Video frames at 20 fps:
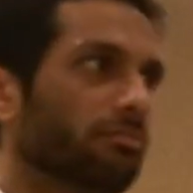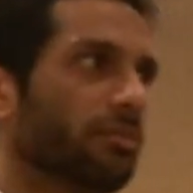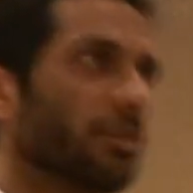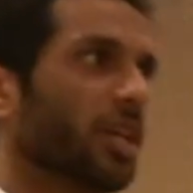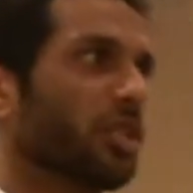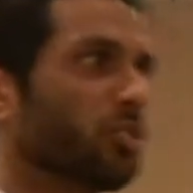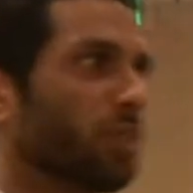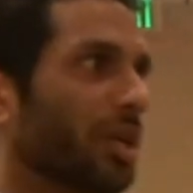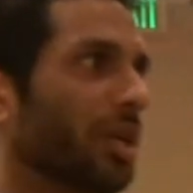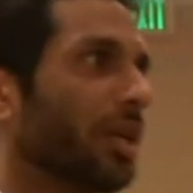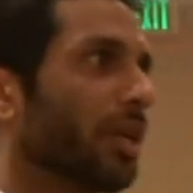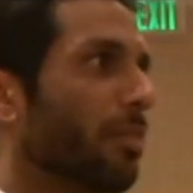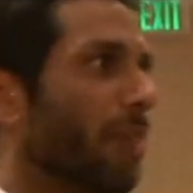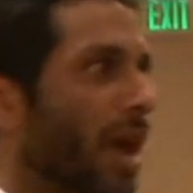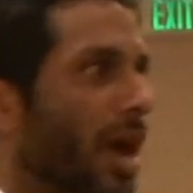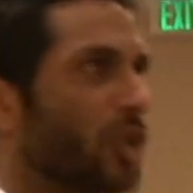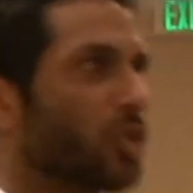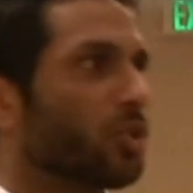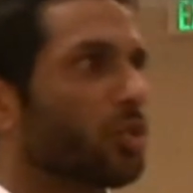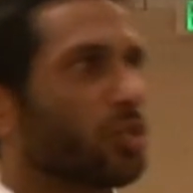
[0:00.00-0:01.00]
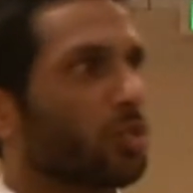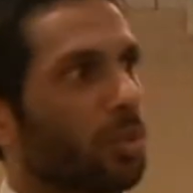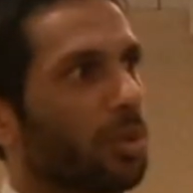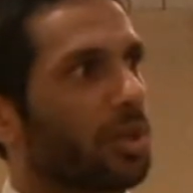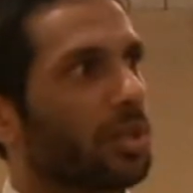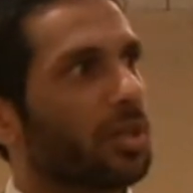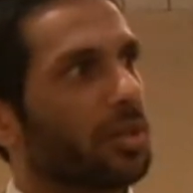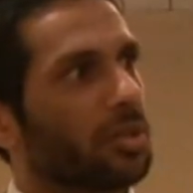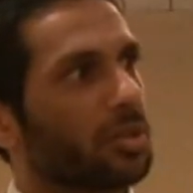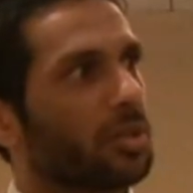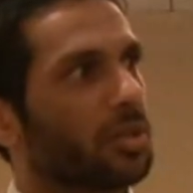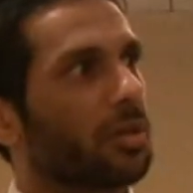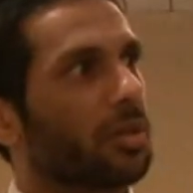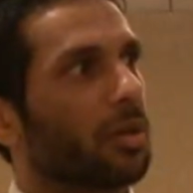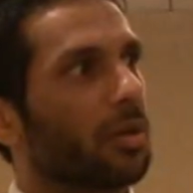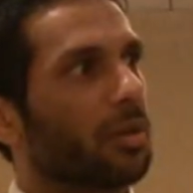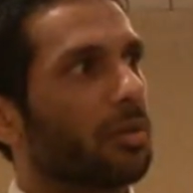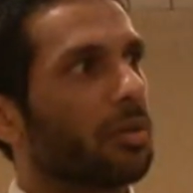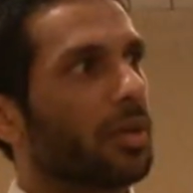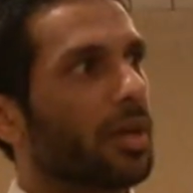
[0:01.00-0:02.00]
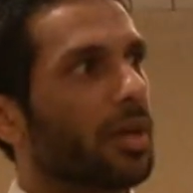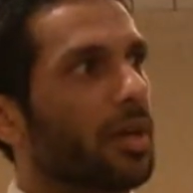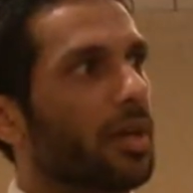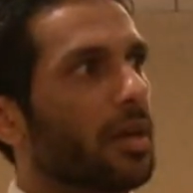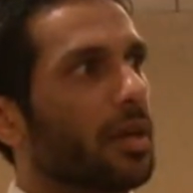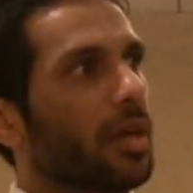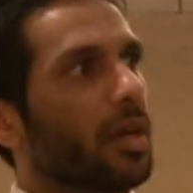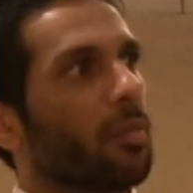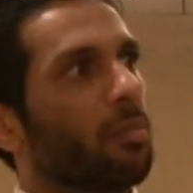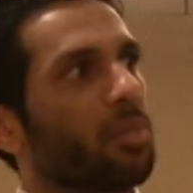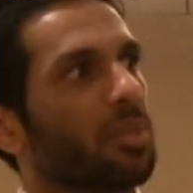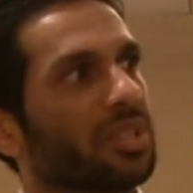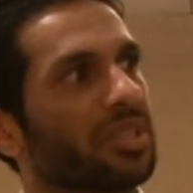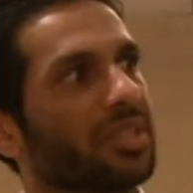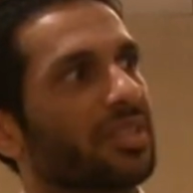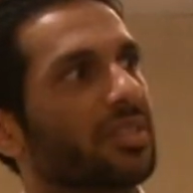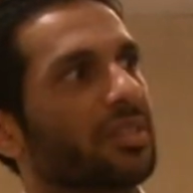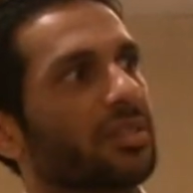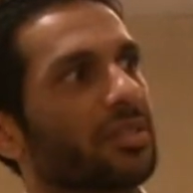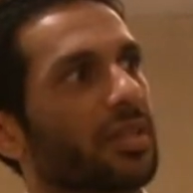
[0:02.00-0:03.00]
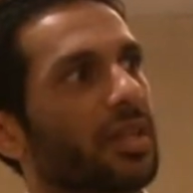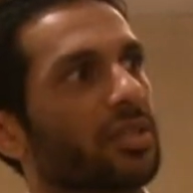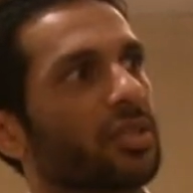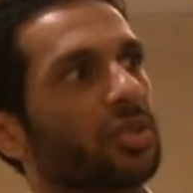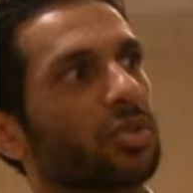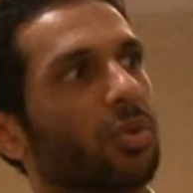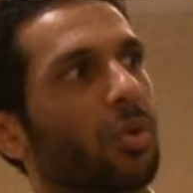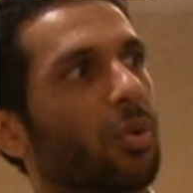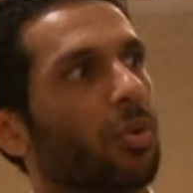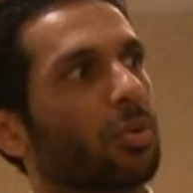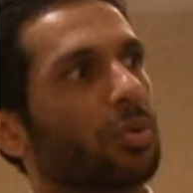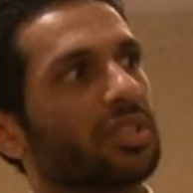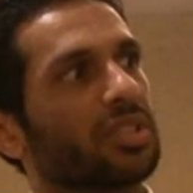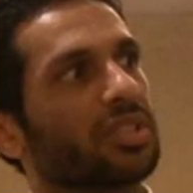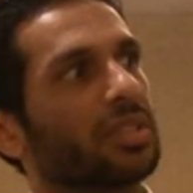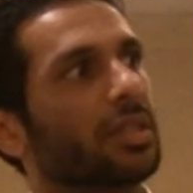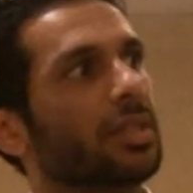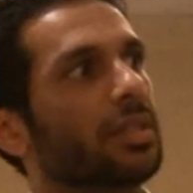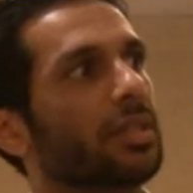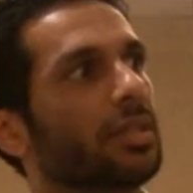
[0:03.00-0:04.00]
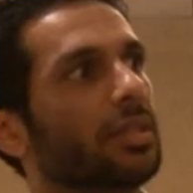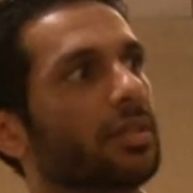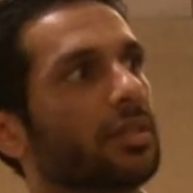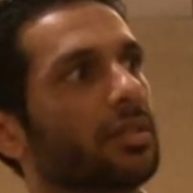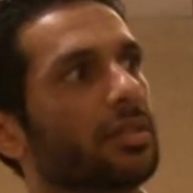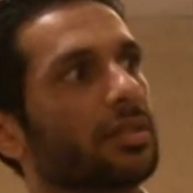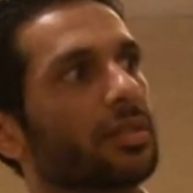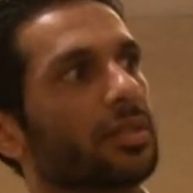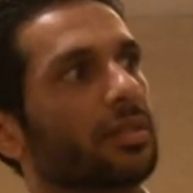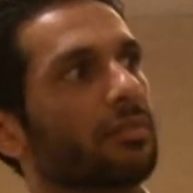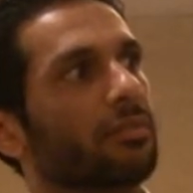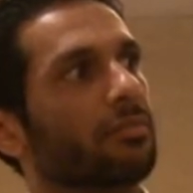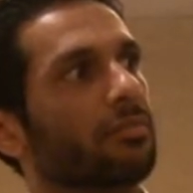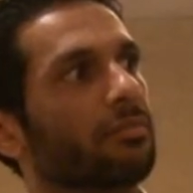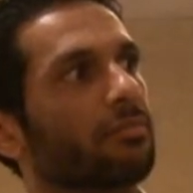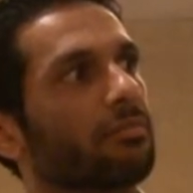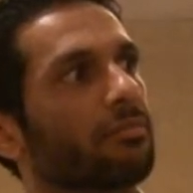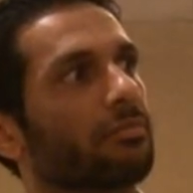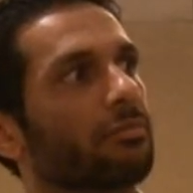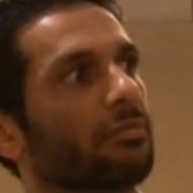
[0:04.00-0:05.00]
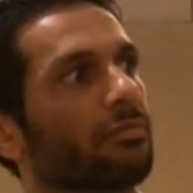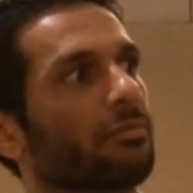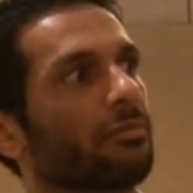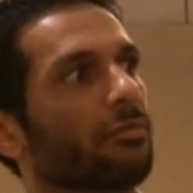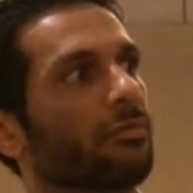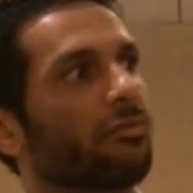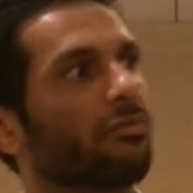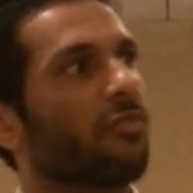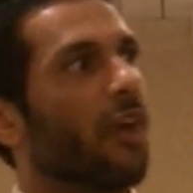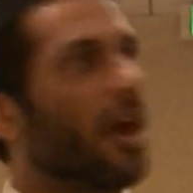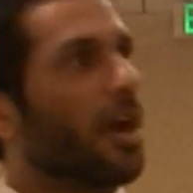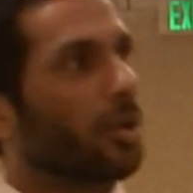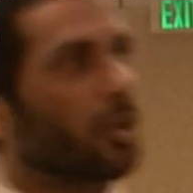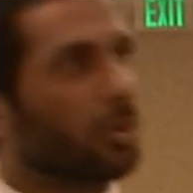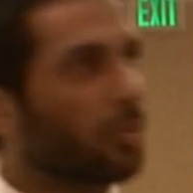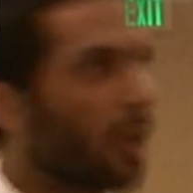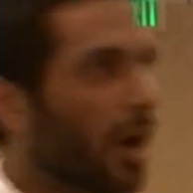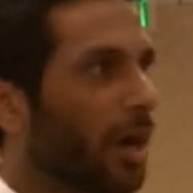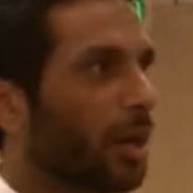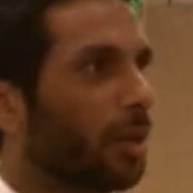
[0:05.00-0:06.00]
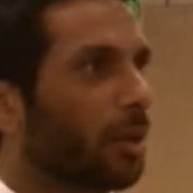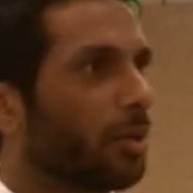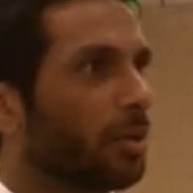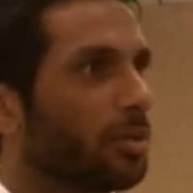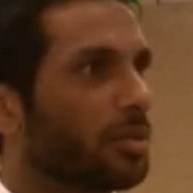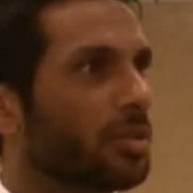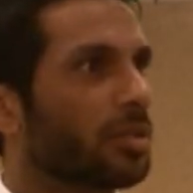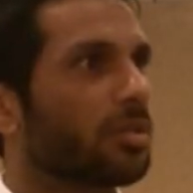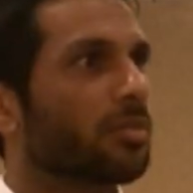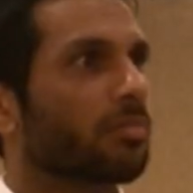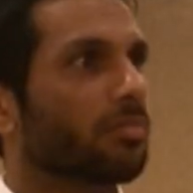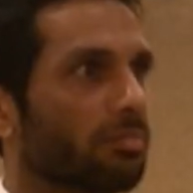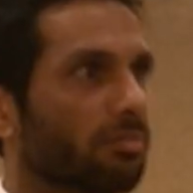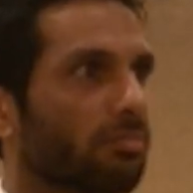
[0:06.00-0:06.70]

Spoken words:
As we can imagine, 20 years ago, businesses that sold CDs and vinyl records,